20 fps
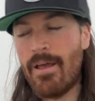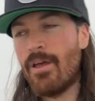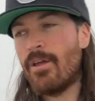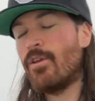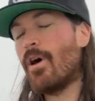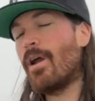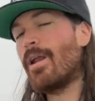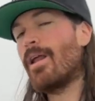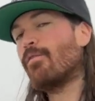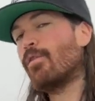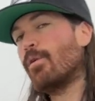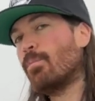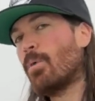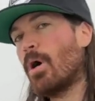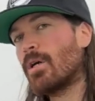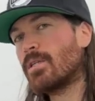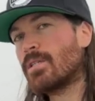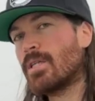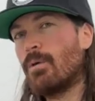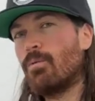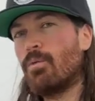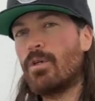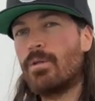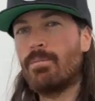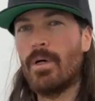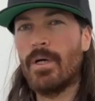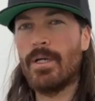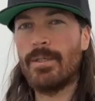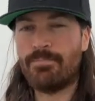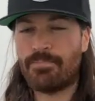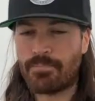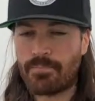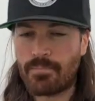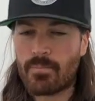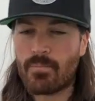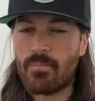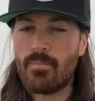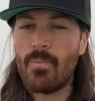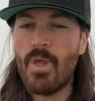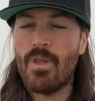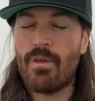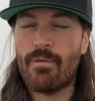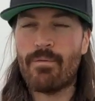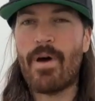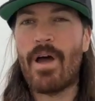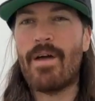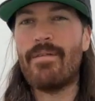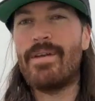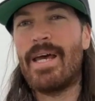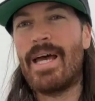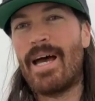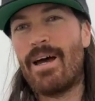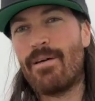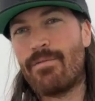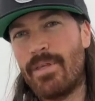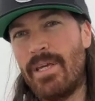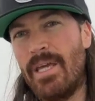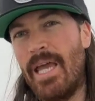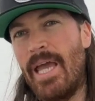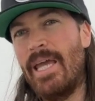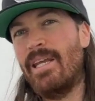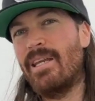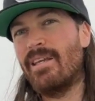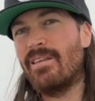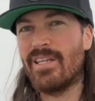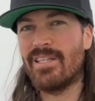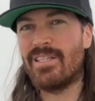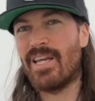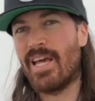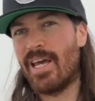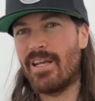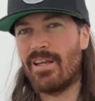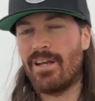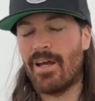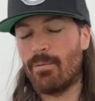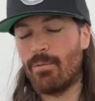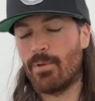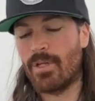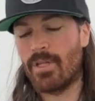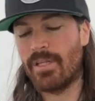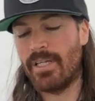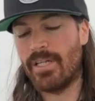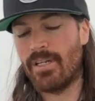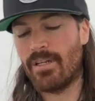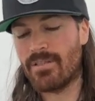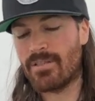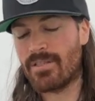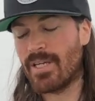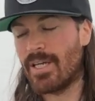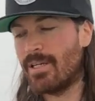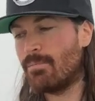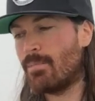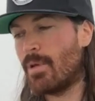Not every box I would, but the 5.5, the 8, and the 10 I would clean on site.